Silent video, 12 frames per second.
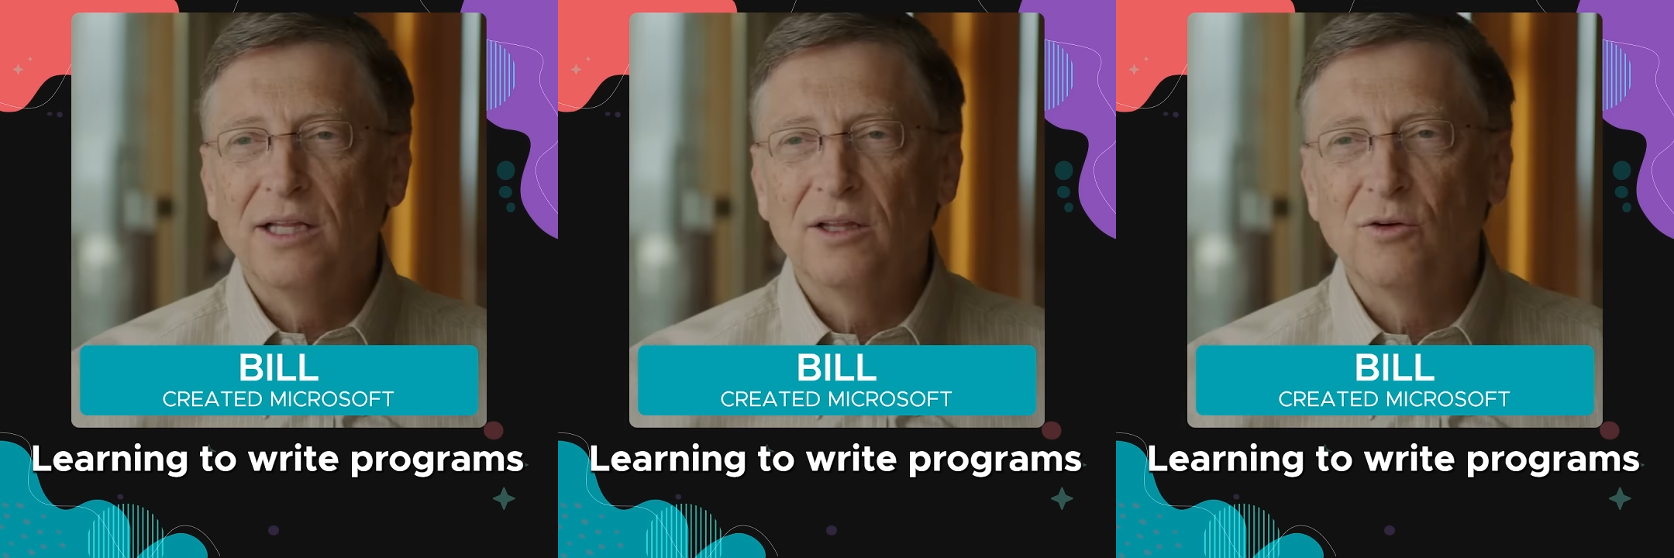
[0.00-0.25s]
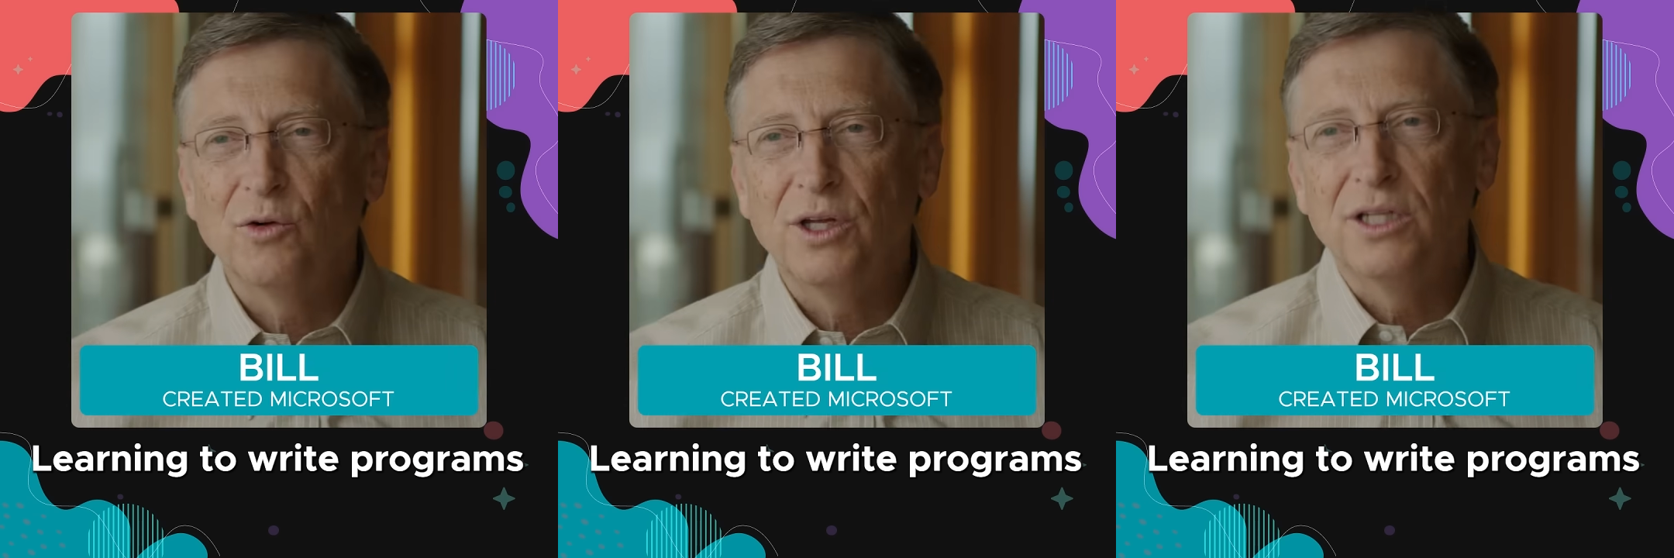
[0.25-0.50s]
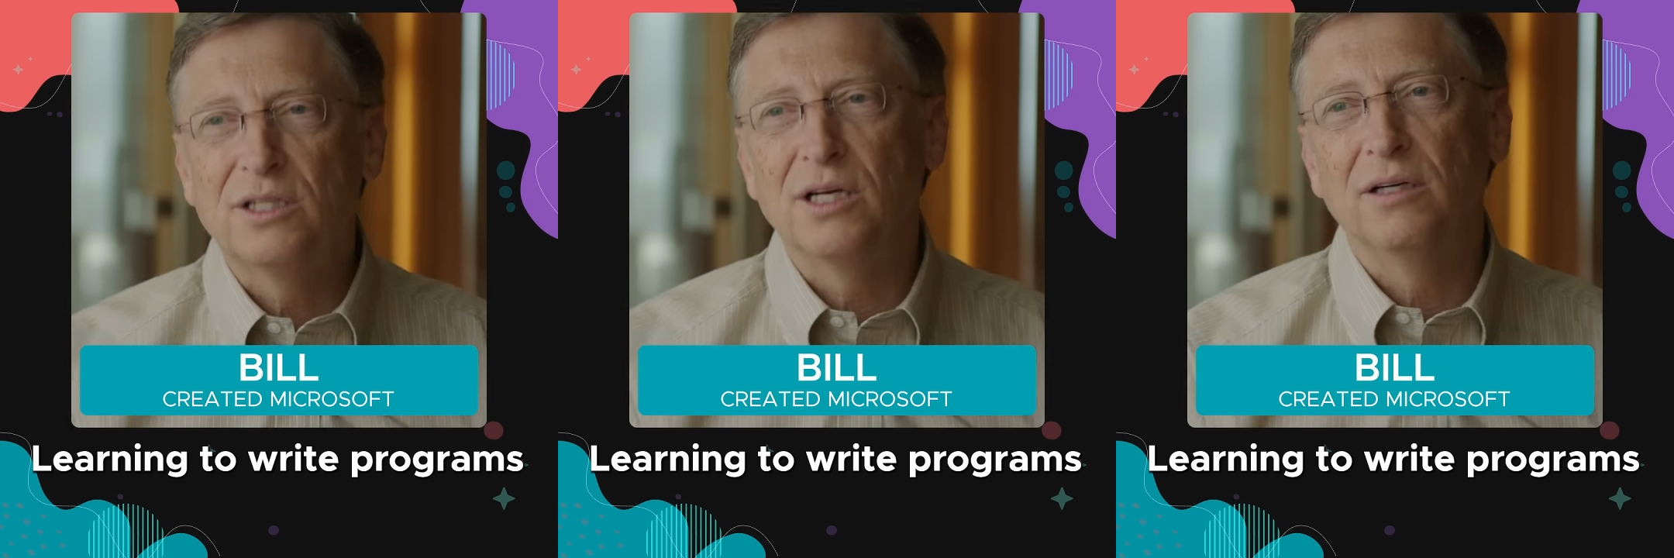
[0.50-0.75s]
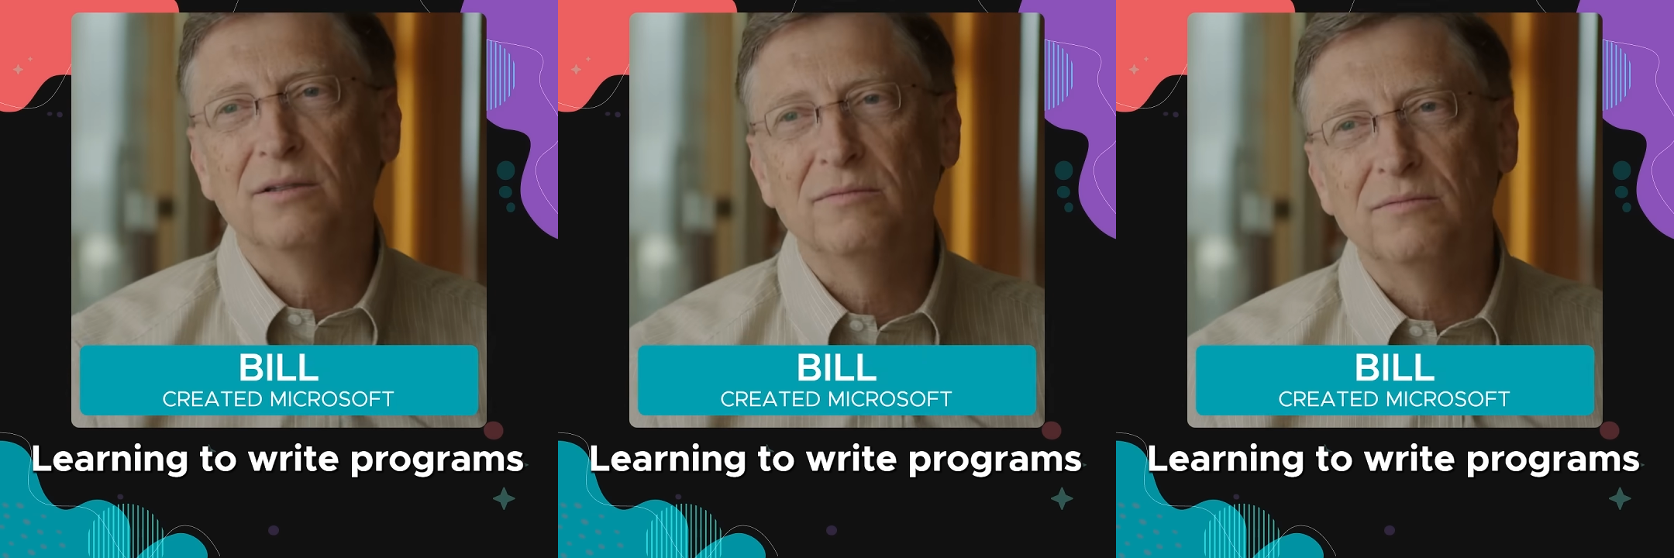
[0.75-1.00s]
Learning
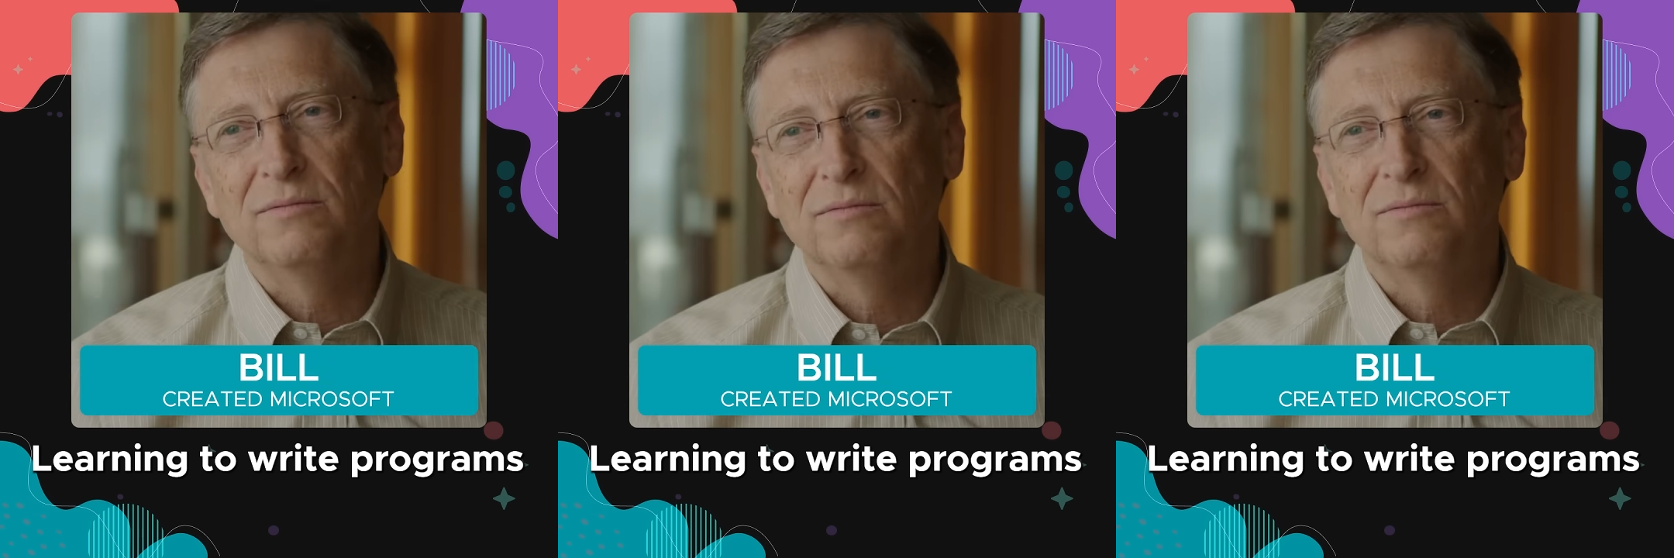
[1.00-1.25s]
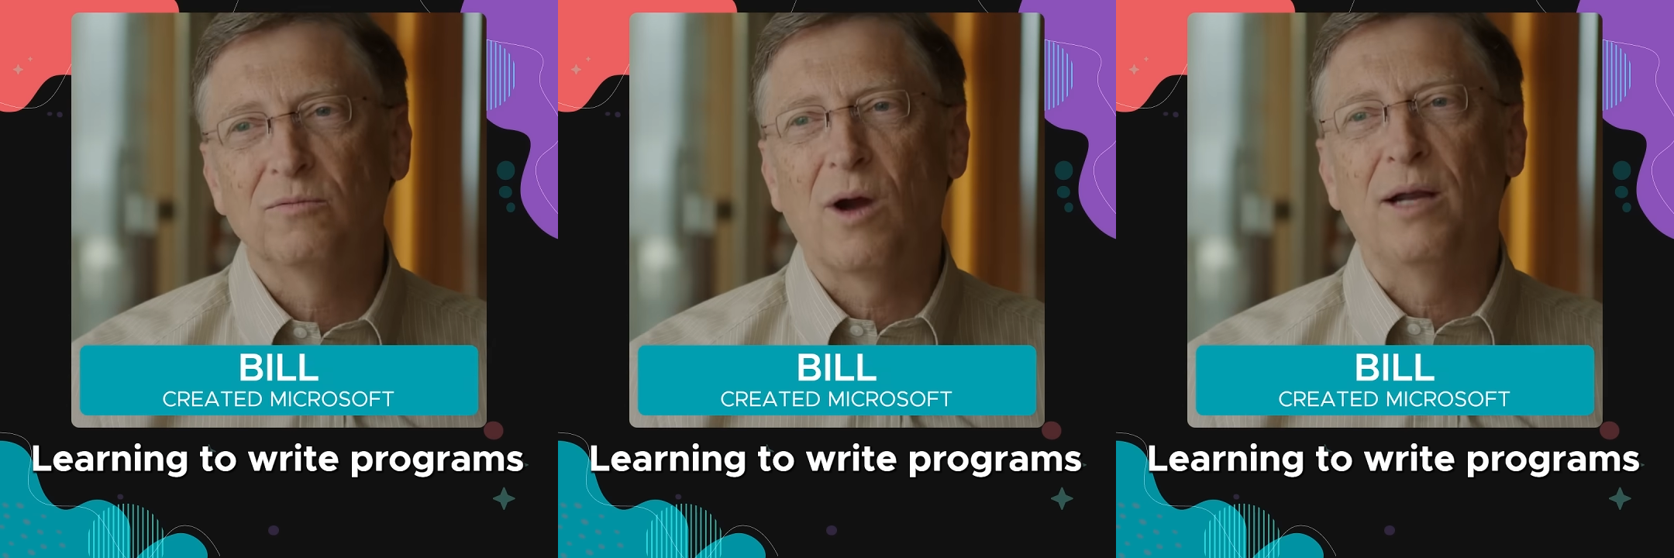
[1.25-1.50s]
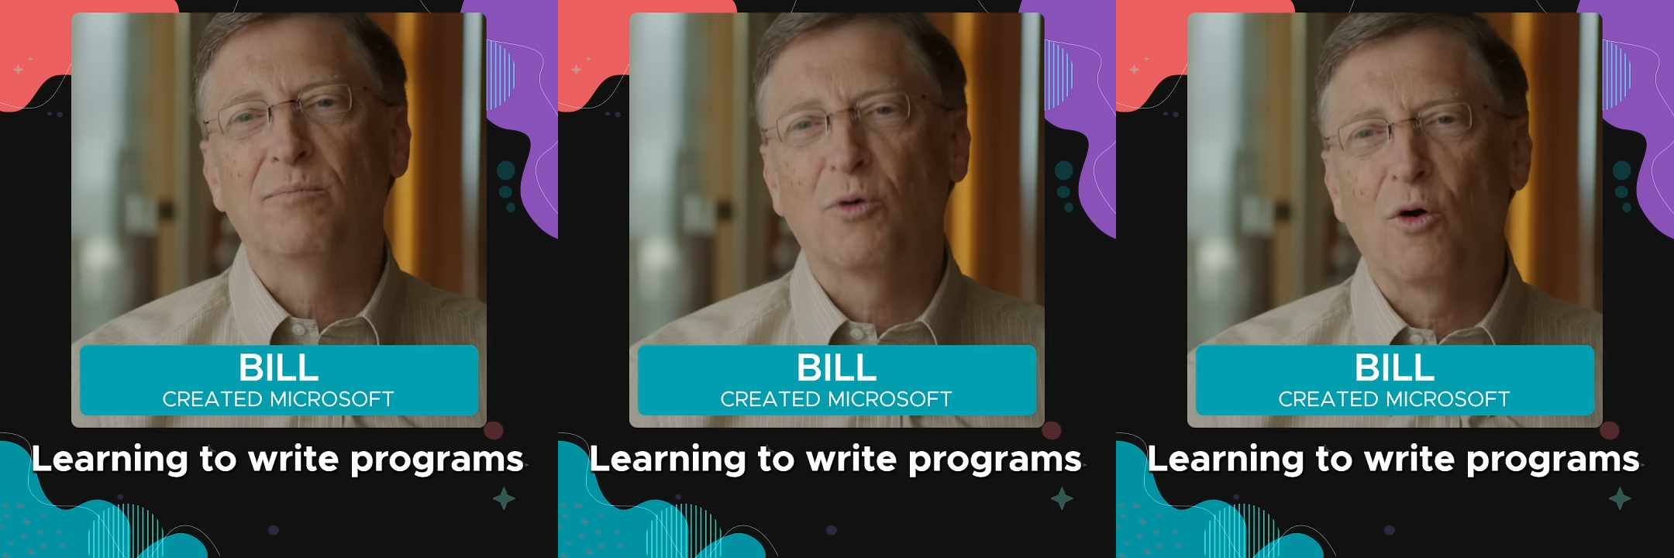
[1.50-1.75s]
to write